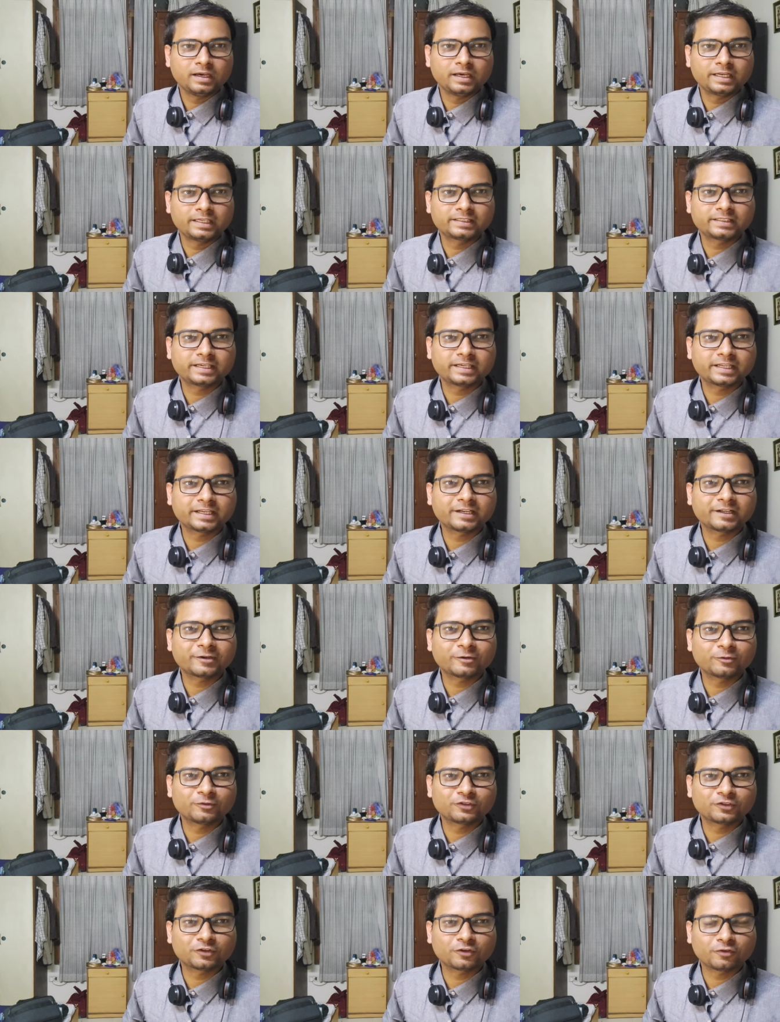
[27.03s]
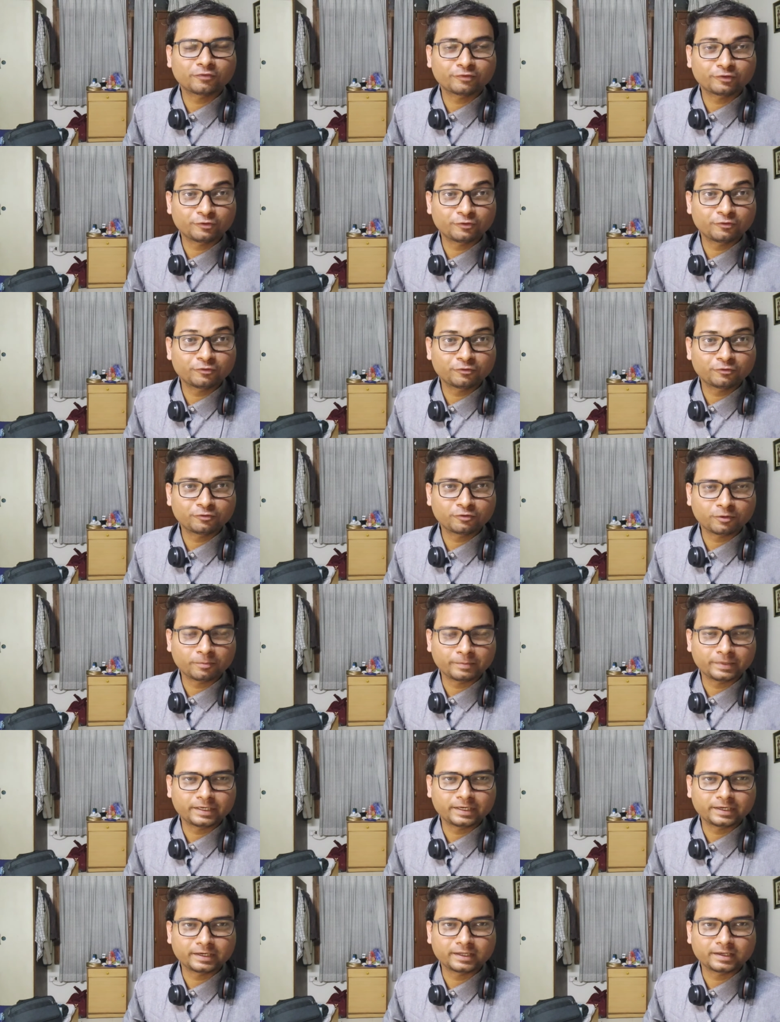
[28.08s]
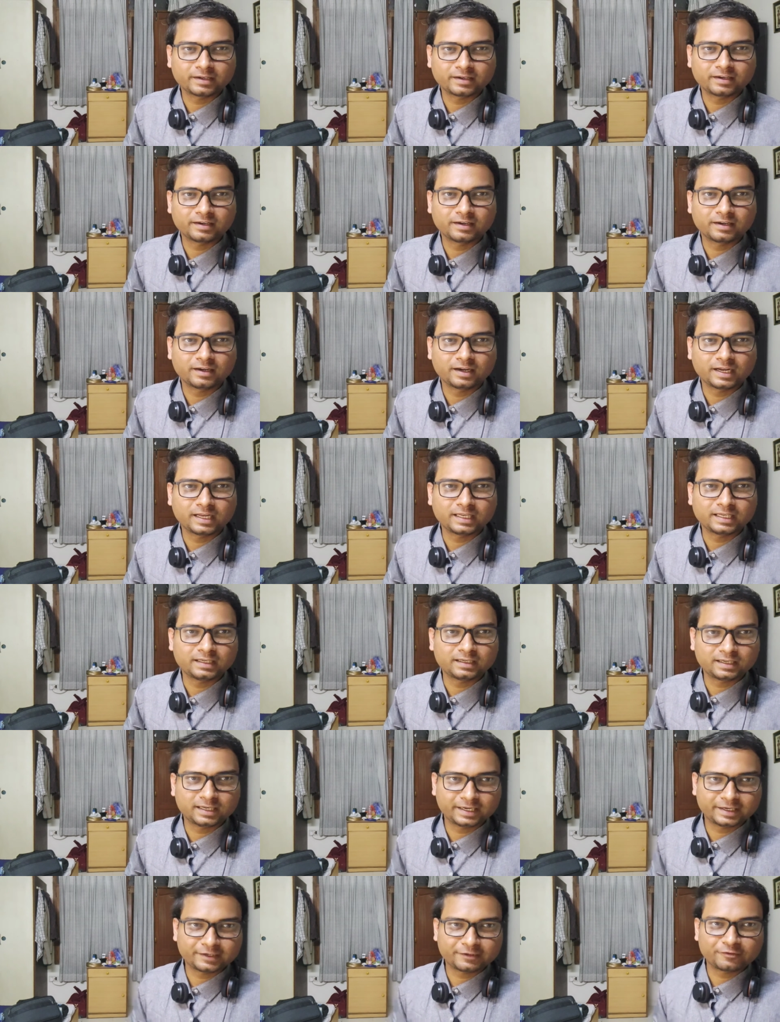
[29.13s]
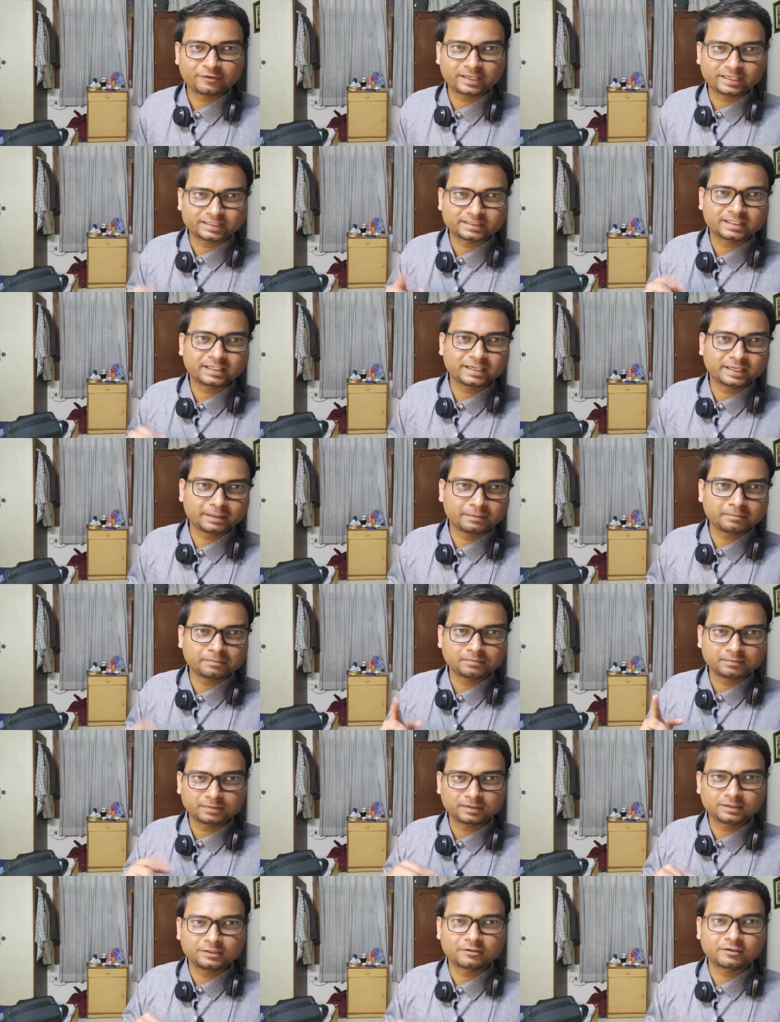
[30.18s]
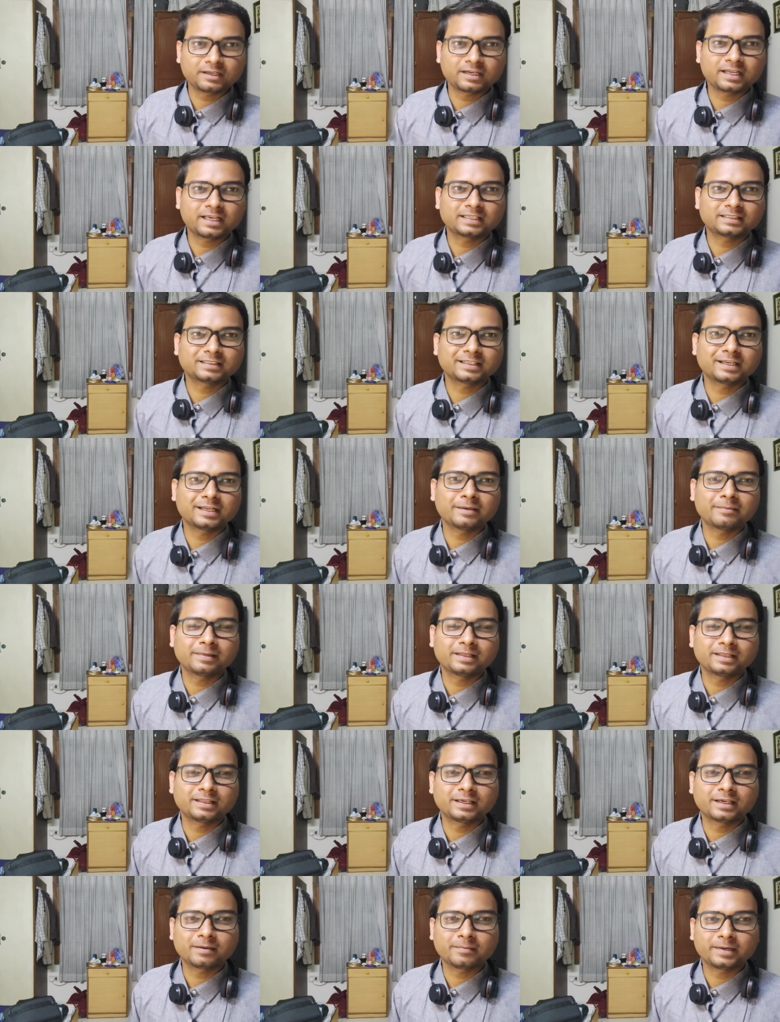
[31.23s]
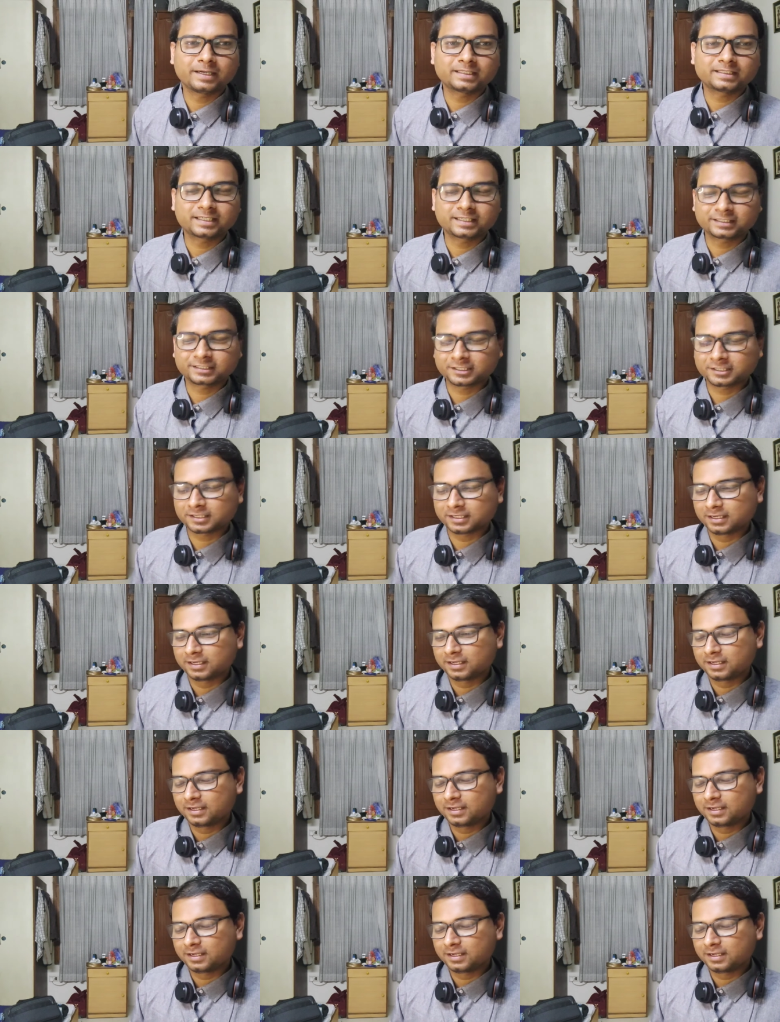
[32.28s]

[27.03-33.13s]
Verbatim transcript: recent inclusion of new competitor I'll let you guess the name. You can guess the name in the comment section.